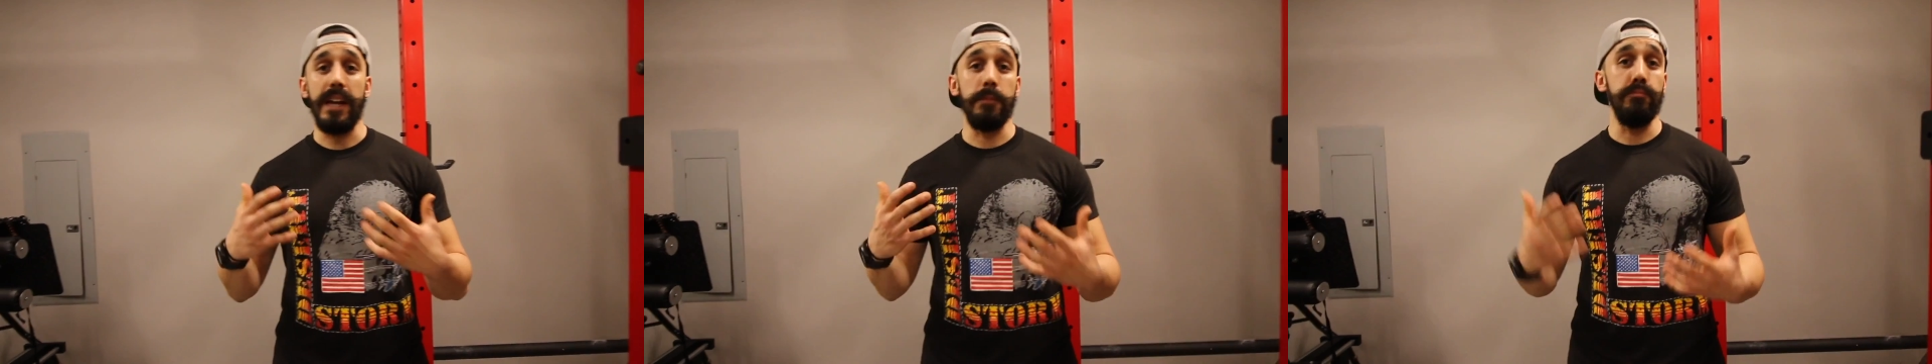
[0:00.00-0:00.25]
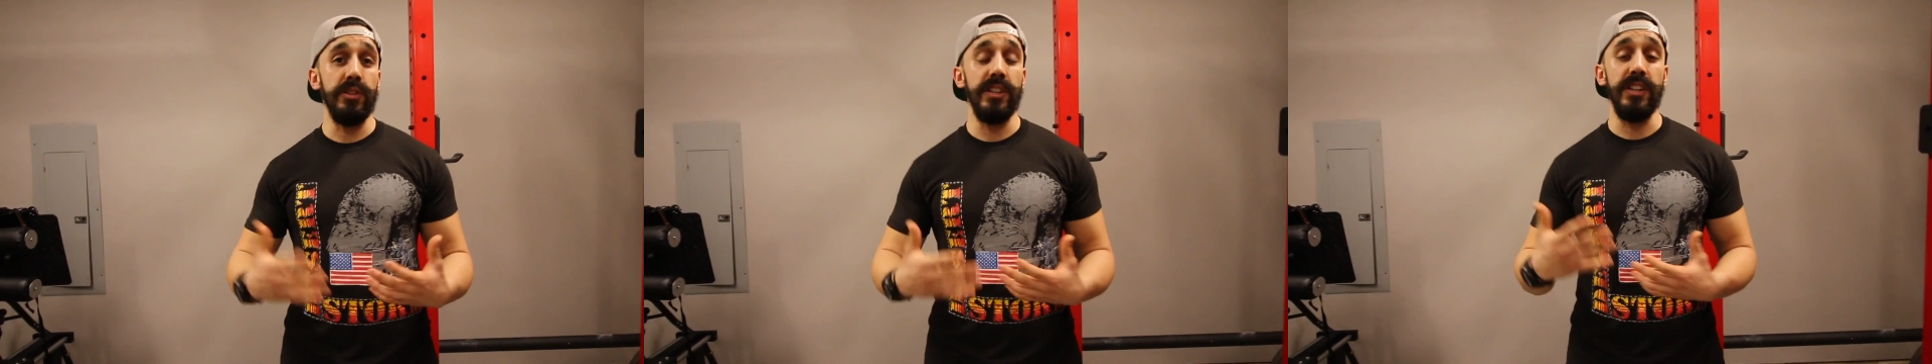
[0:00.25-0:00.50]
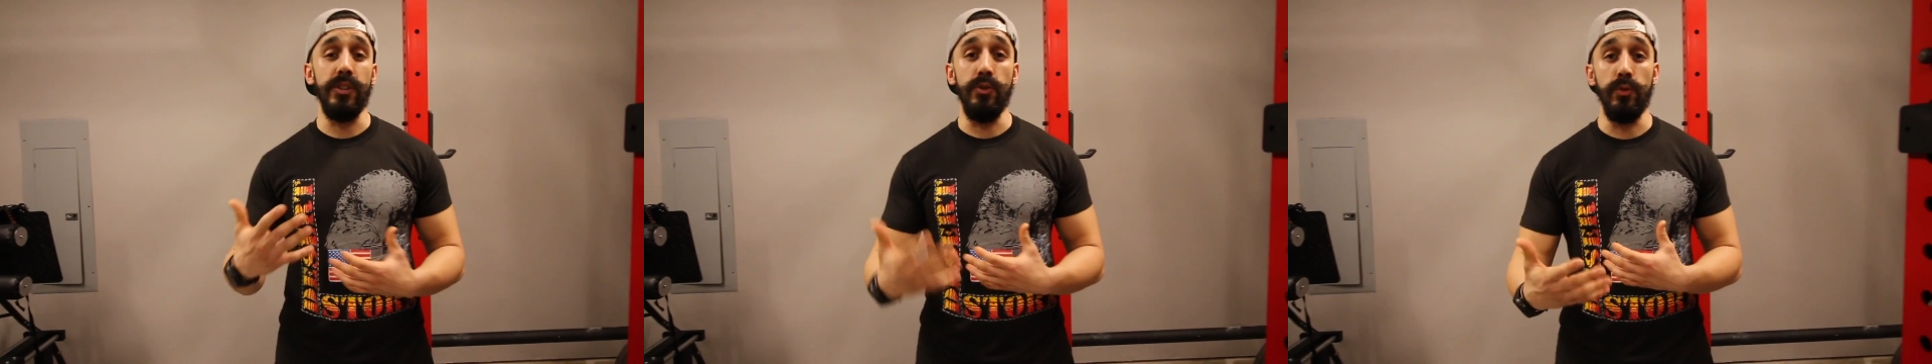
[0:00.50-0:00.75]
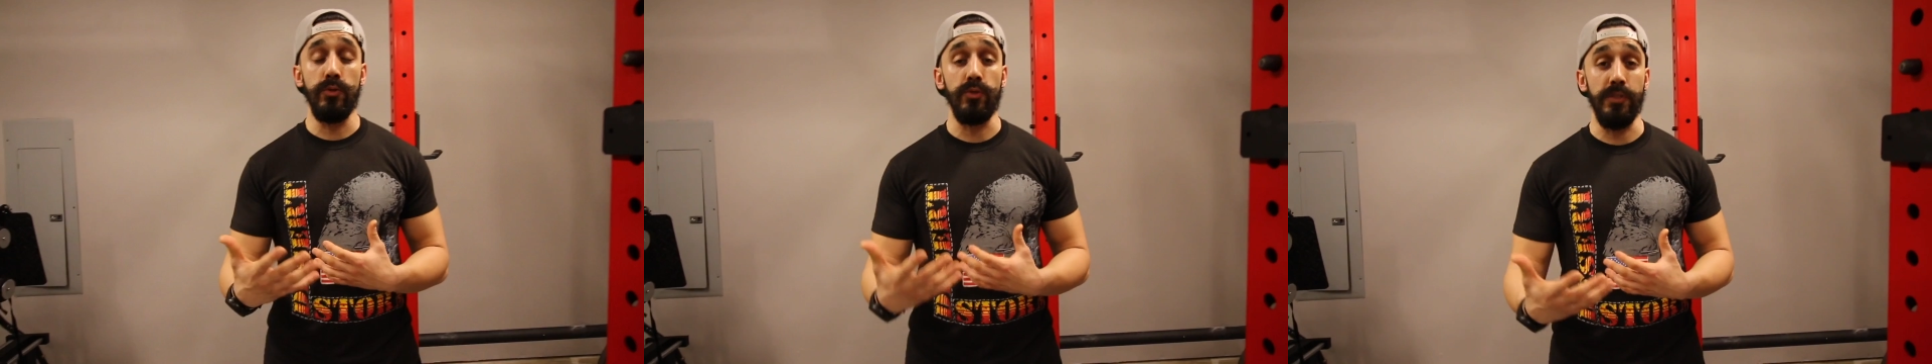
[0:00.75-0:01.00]
a completely
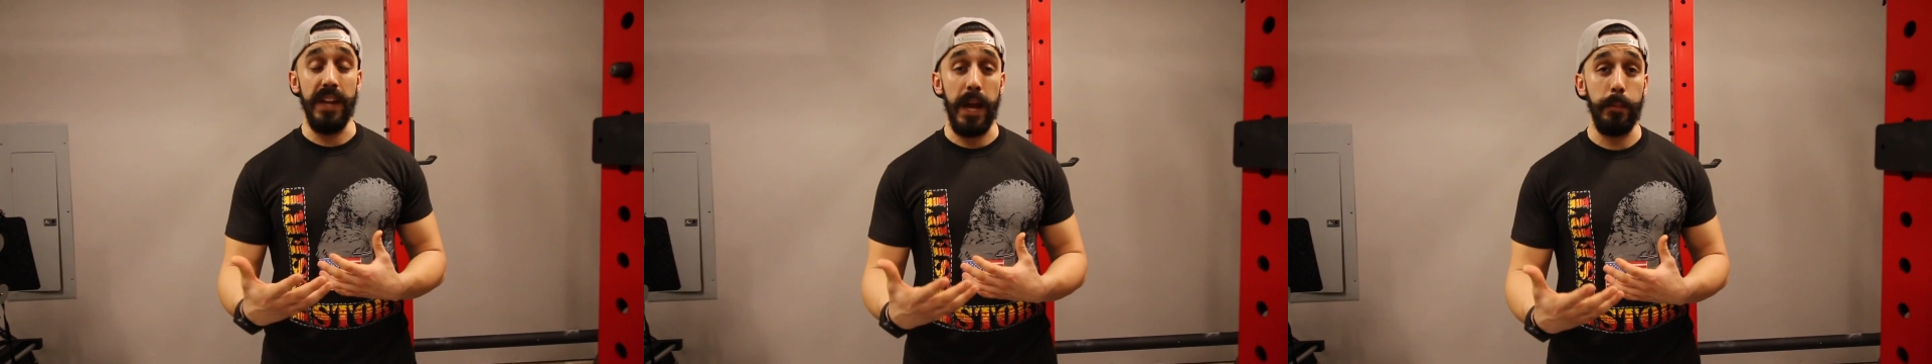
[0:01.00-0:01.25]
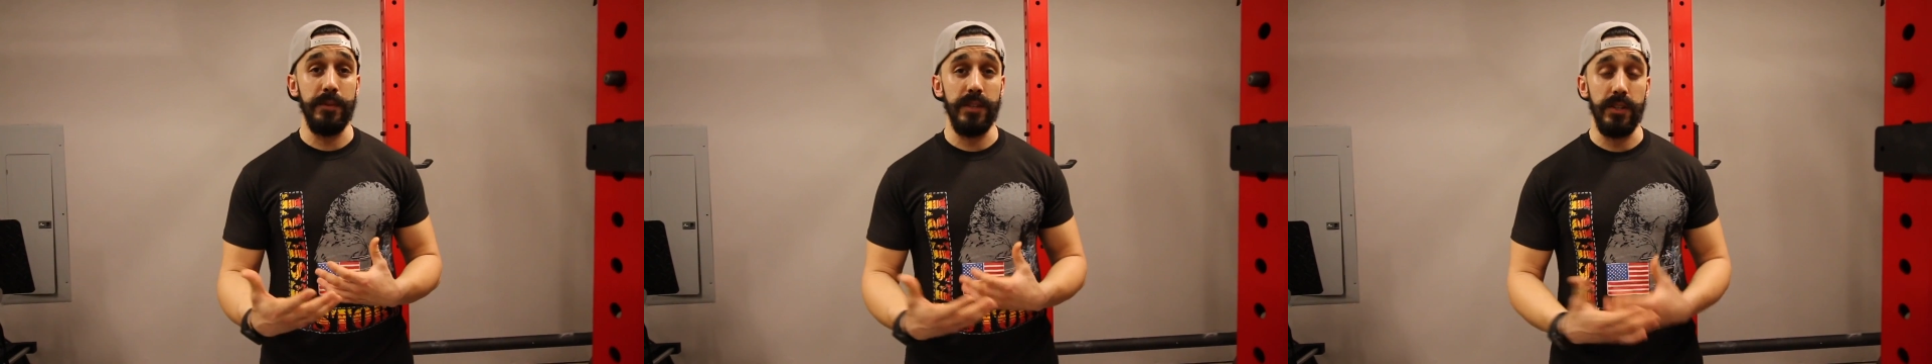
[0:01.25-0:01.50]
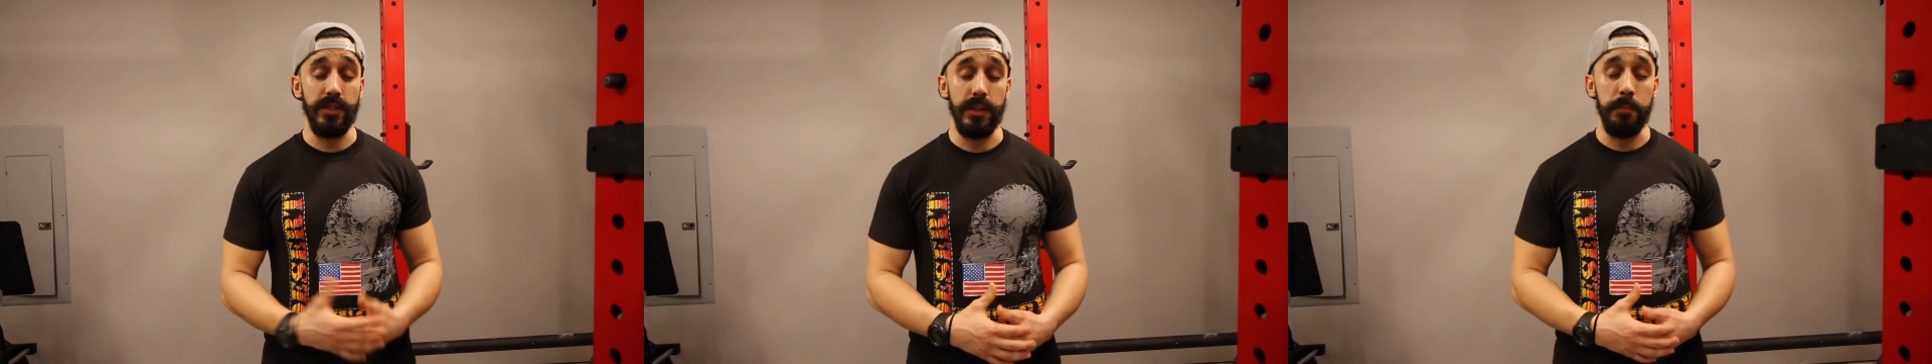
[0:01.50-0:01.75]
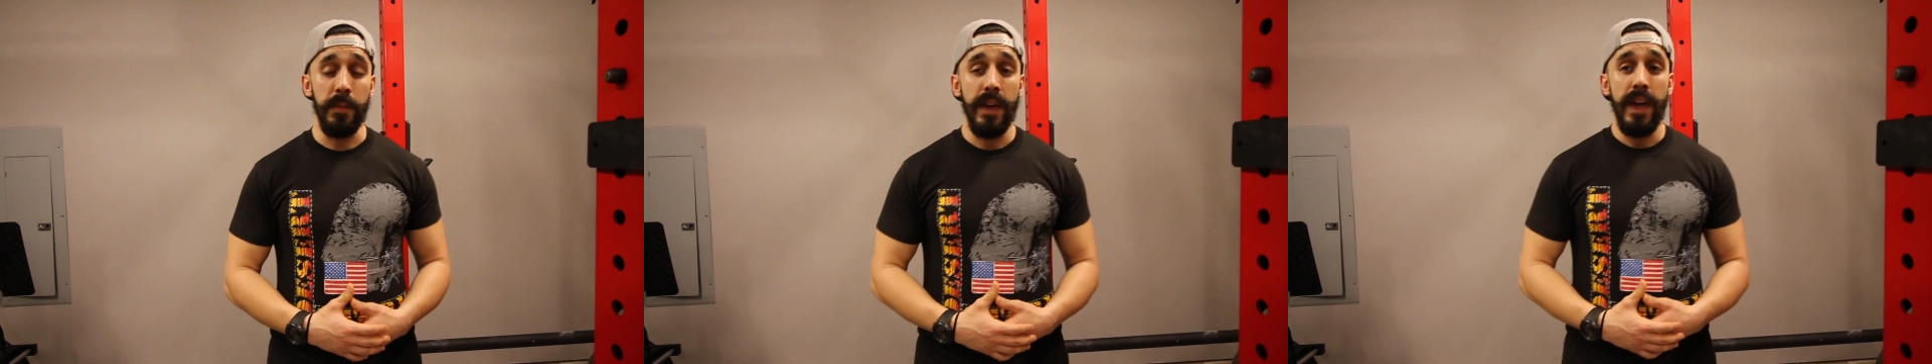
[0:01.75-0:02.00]
neutral neck
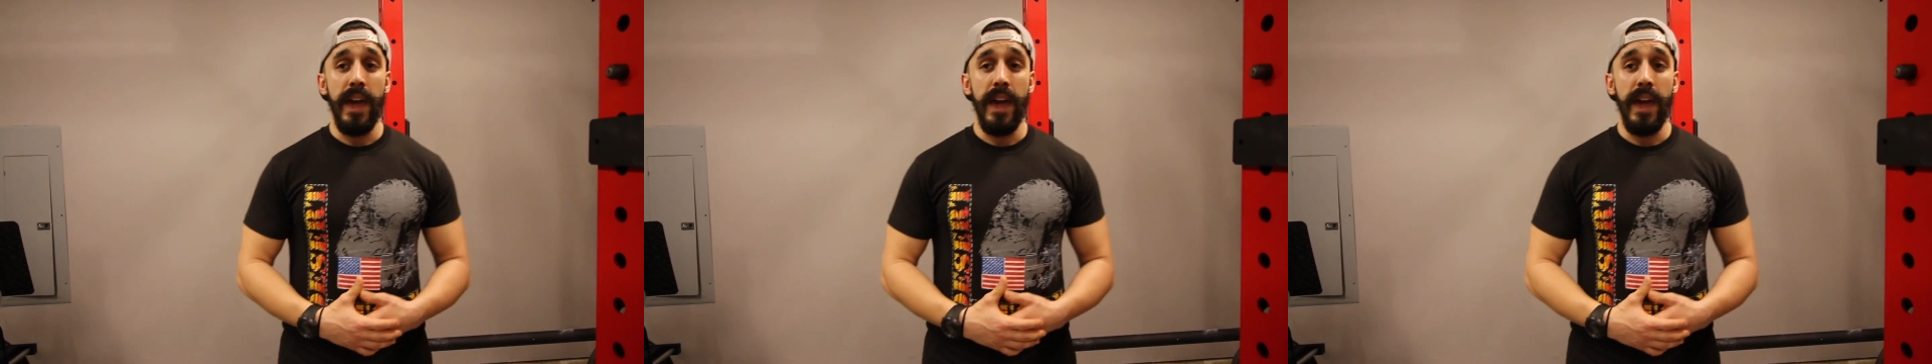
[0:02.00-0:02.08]
position.